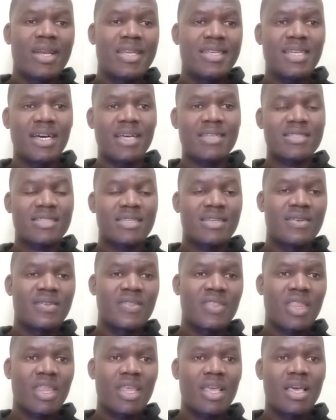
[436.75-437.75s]
leaders
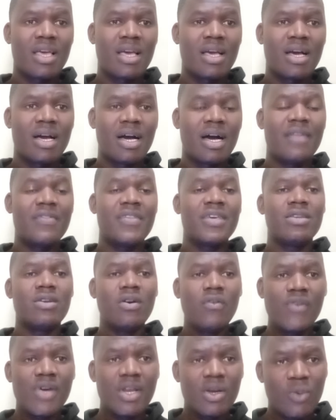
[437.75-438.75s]
and they
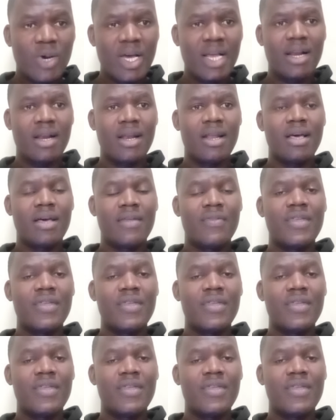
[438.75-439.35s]
know very well.